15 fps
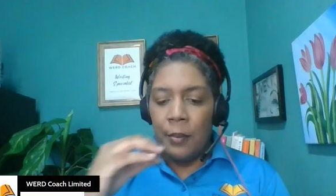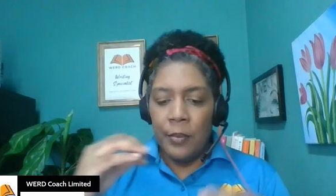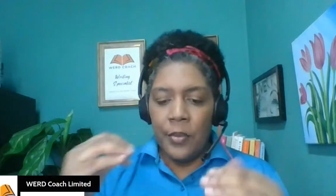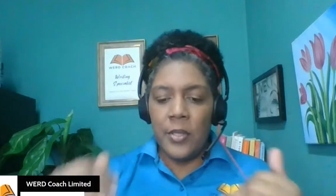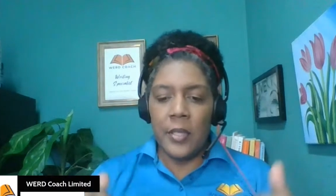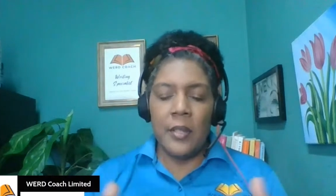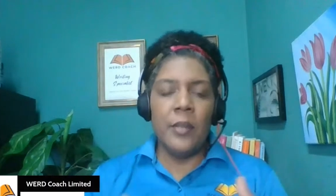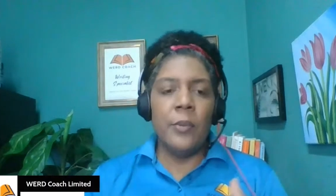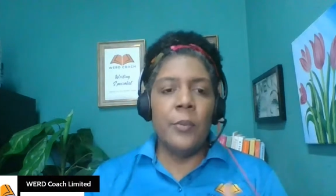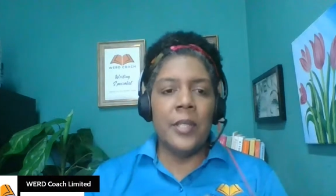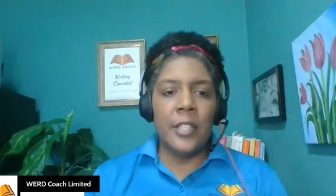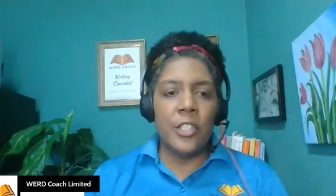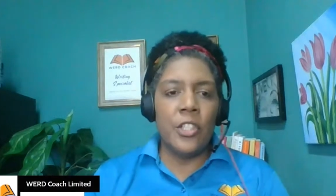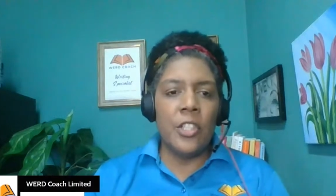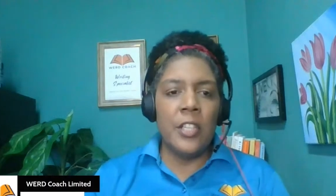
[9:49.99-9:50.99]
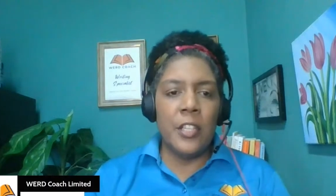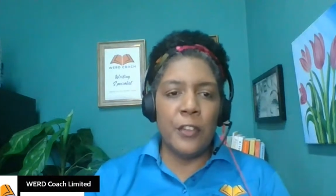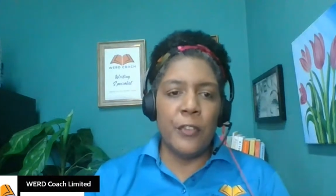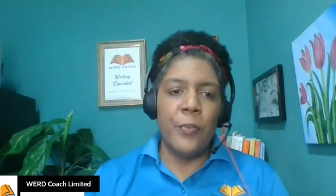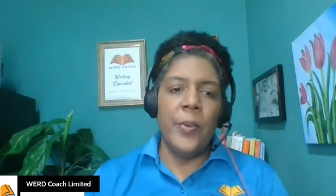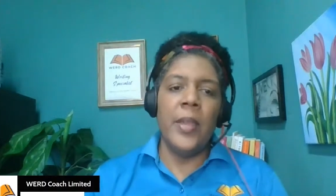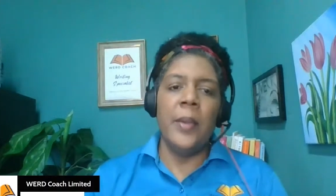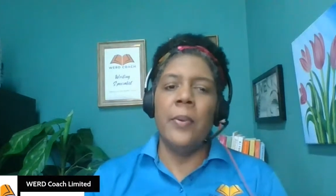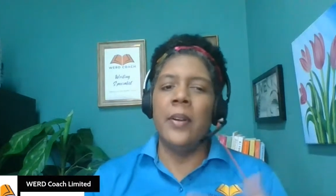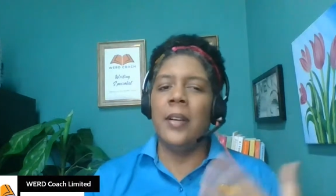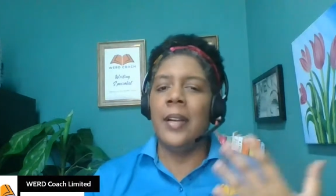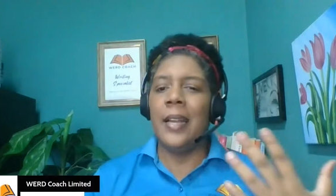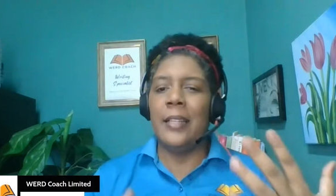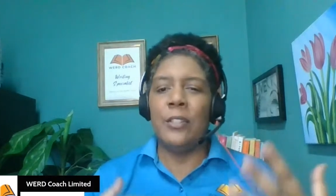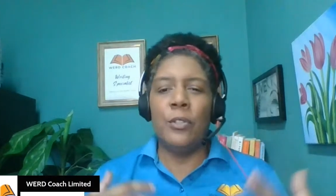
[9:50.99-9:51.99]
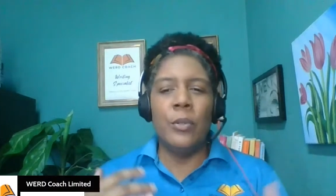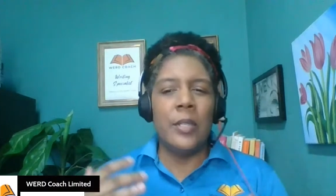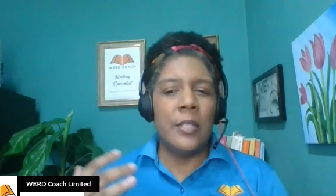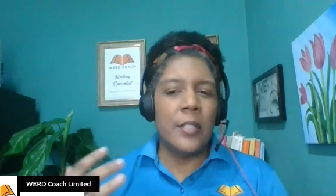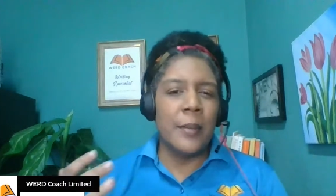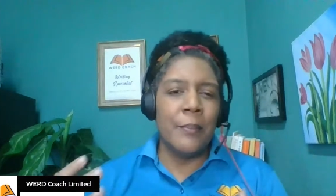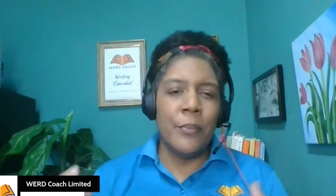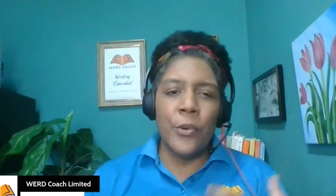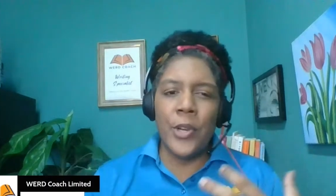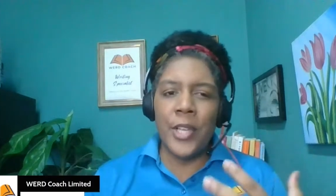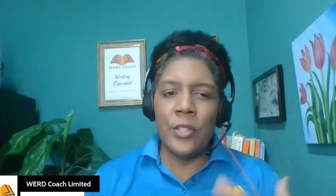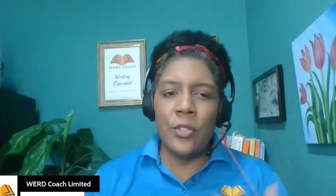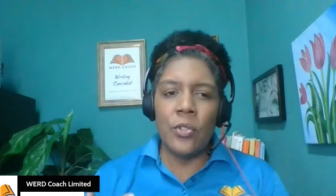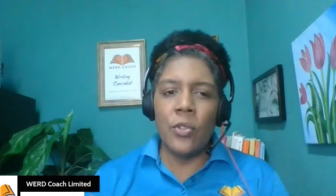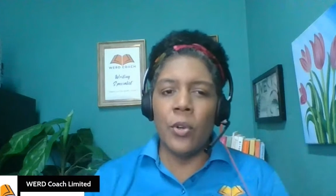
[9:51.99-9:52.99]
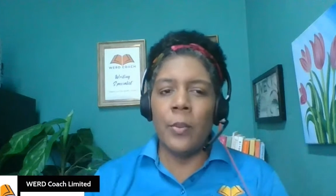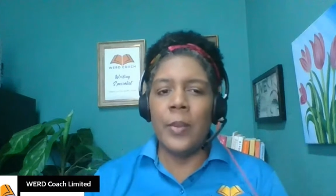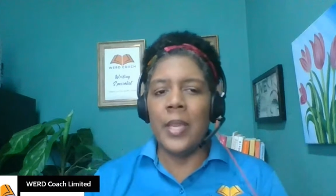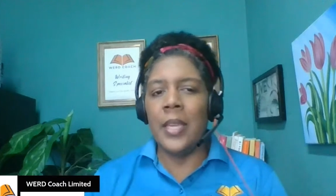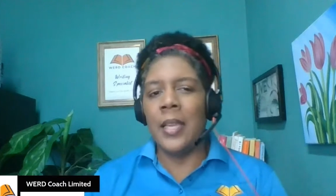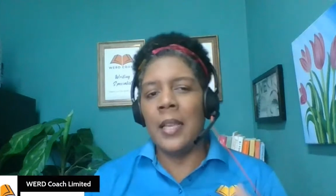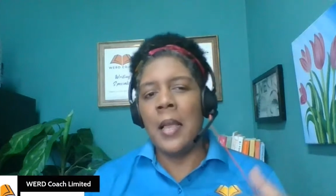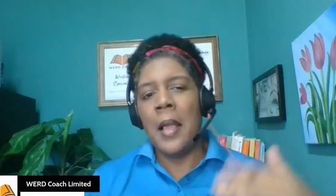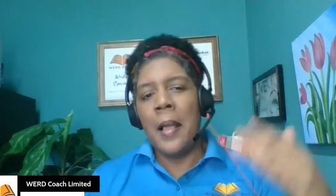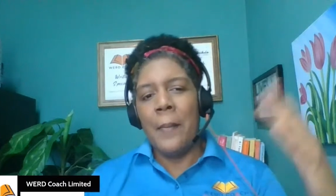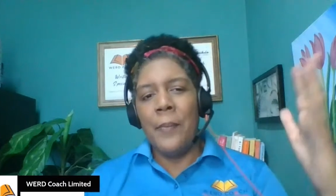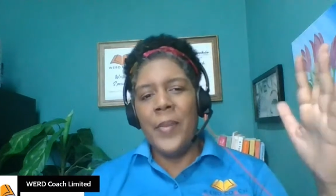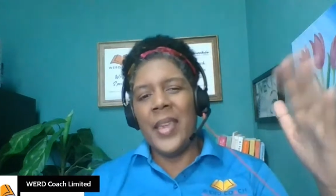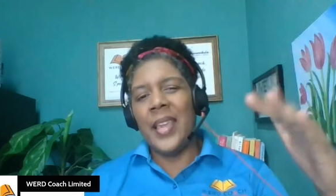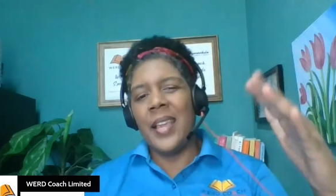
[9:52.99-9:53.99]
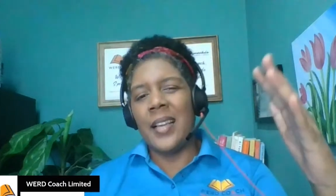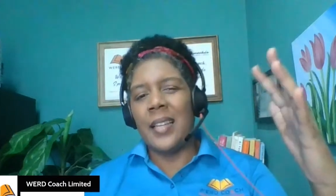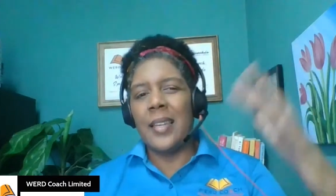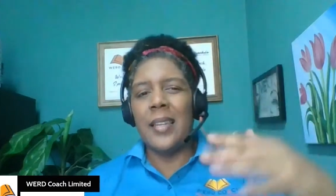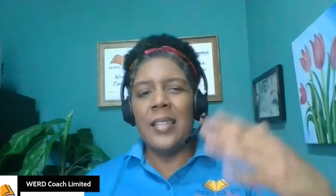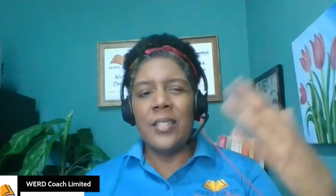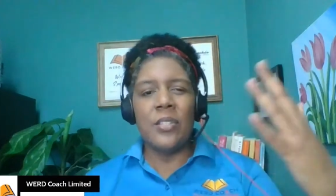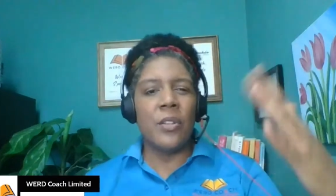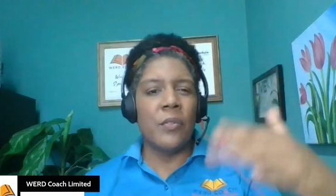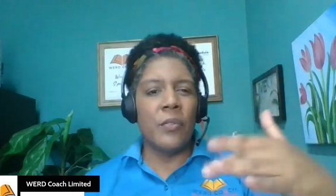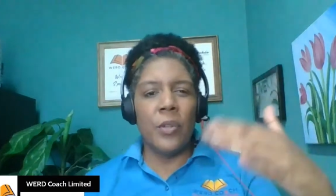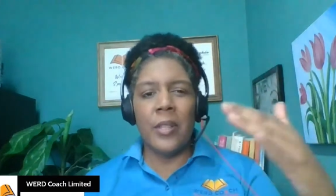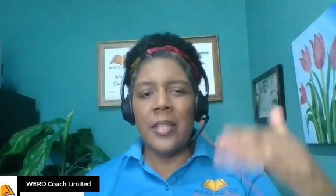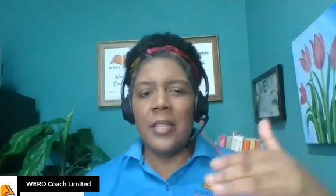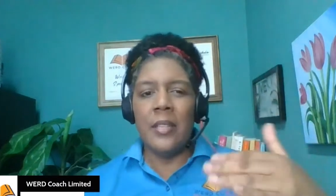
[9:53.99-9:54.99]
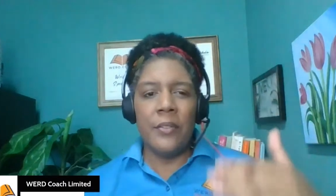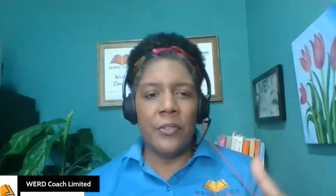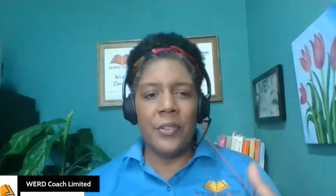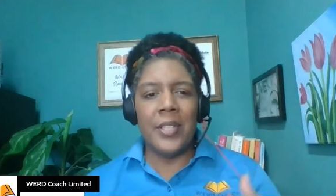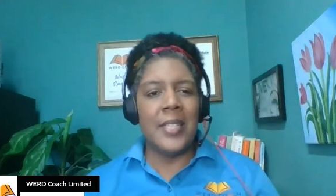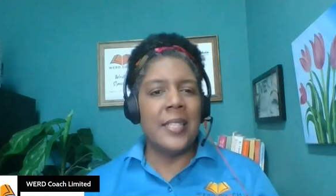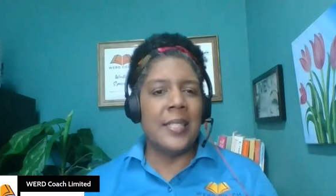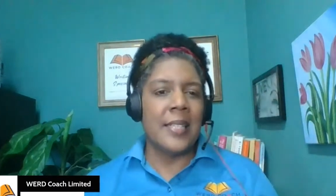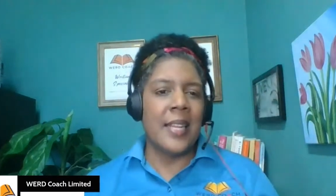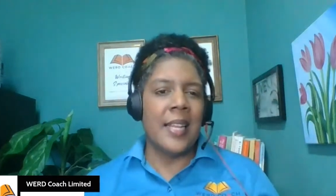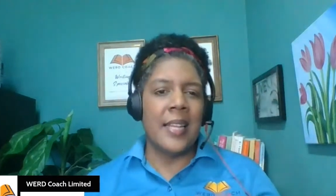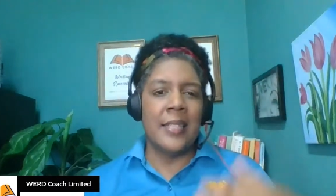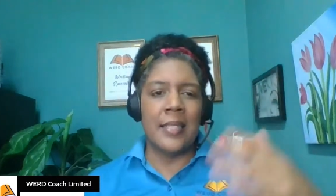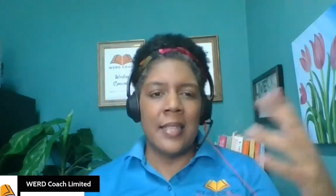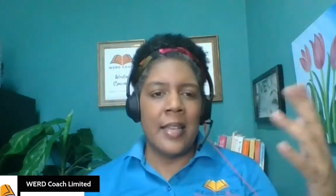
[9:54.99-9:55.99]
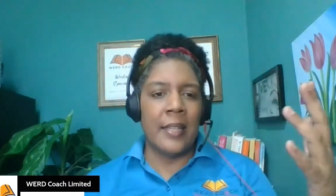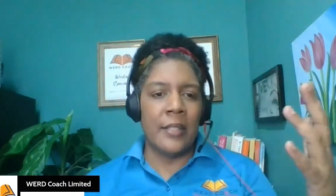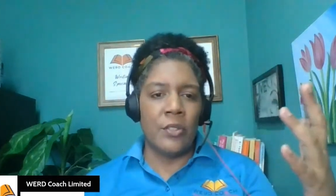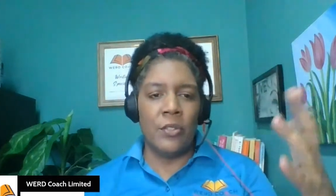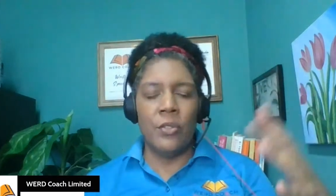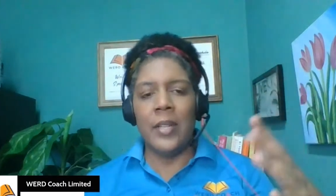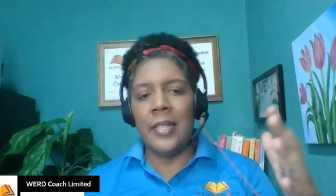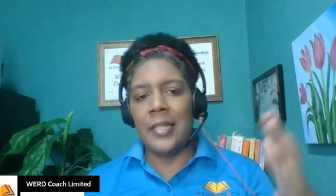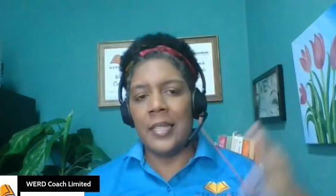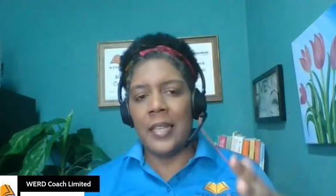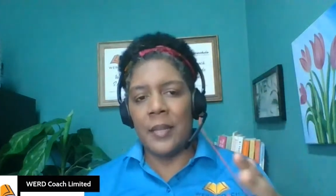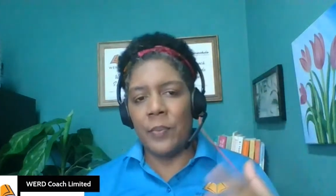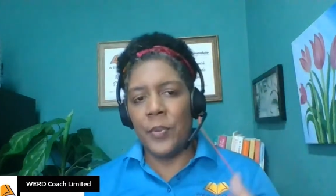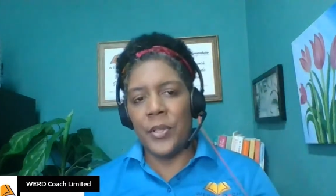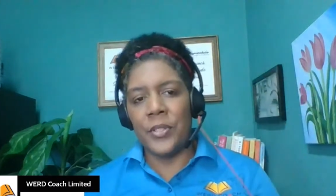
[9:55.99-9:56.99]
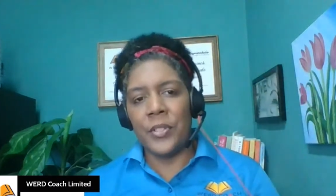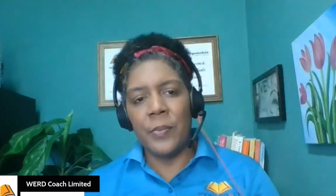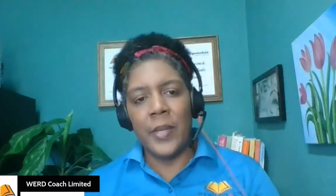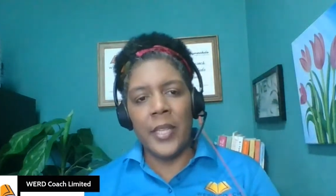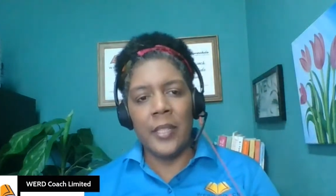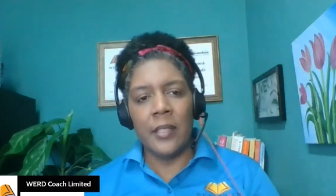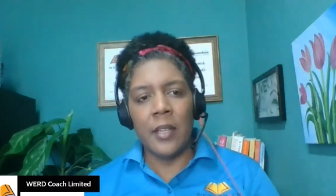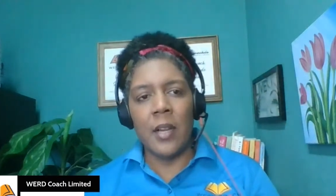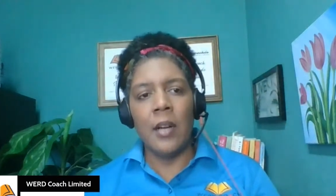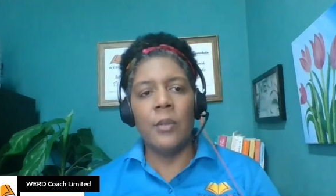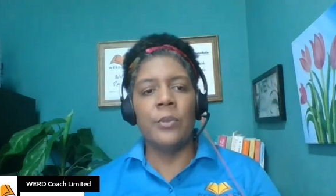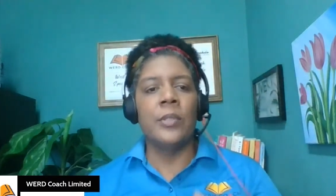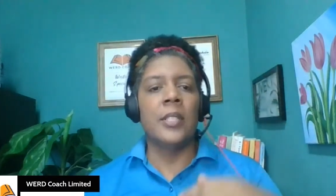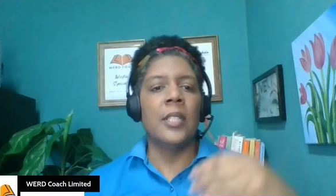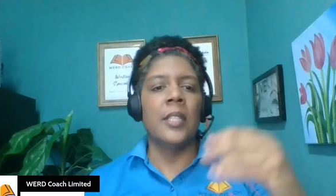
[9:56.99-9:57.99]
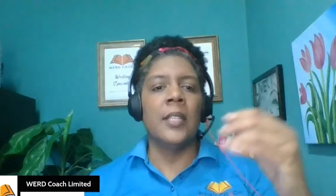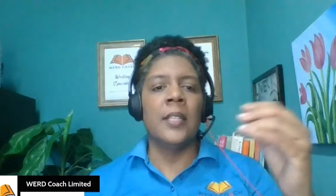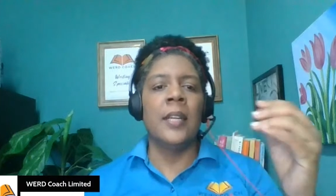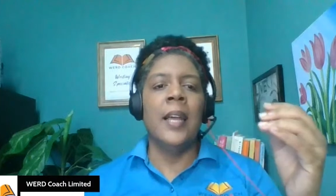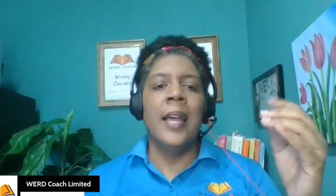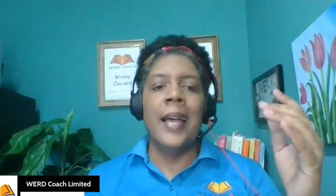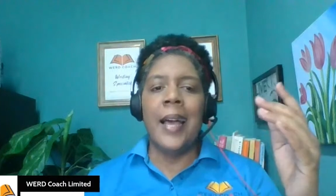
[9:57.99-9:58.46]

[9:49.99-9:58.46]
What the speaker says: sitting with a sheet of paper and doing some brainstorming, making a list of all the different incidents that students can possibly encounter,